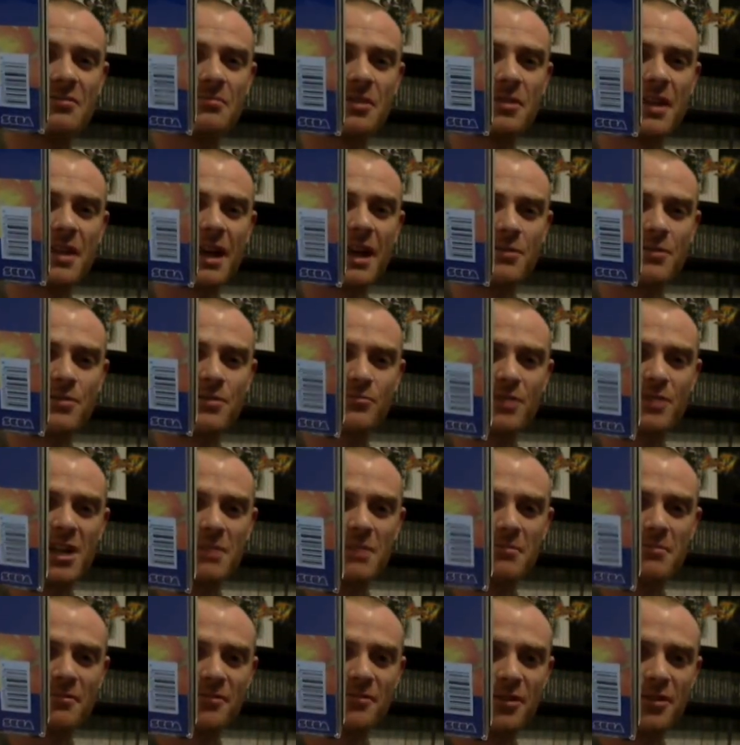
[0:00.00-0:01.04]
but that was really
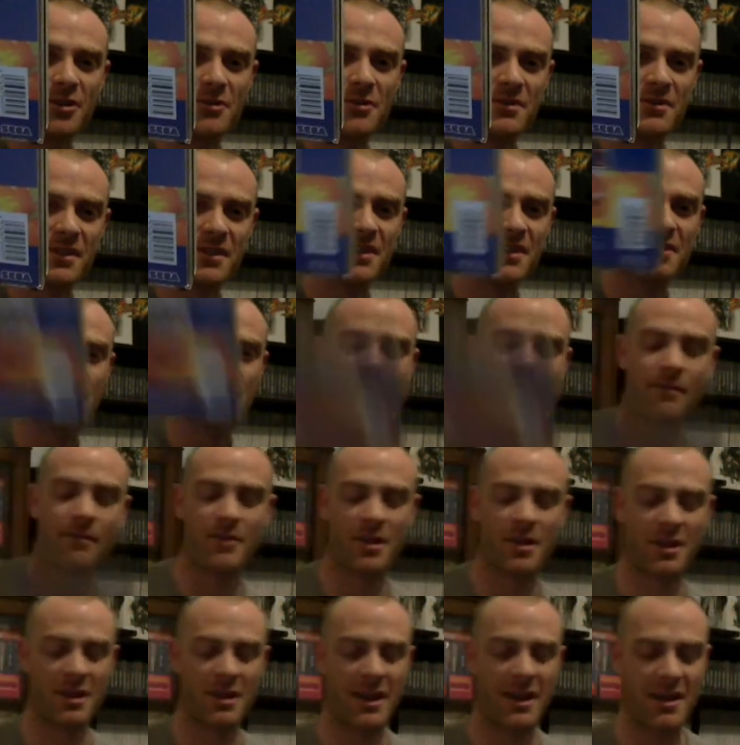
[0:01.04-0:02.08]
before I was into having
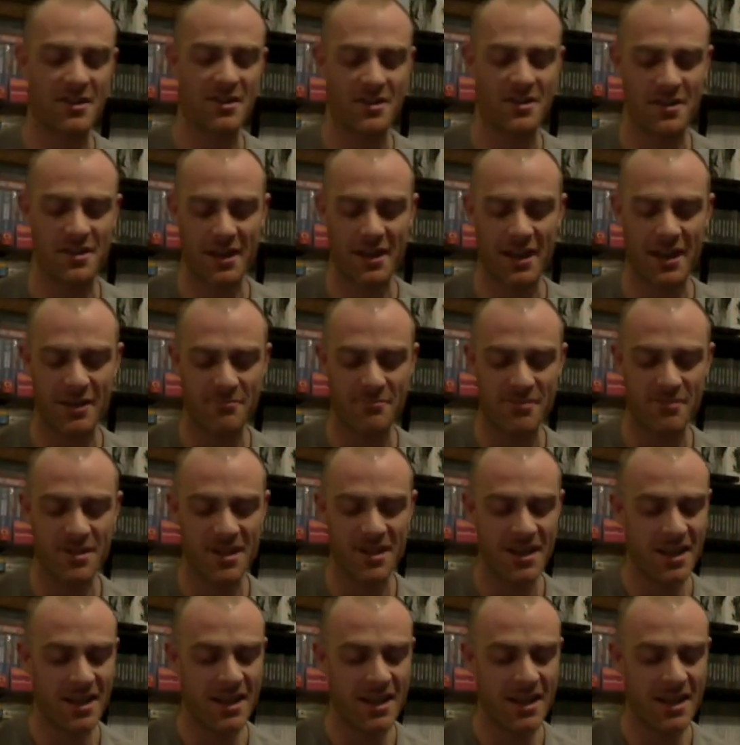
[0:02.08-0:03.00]
a collection of games.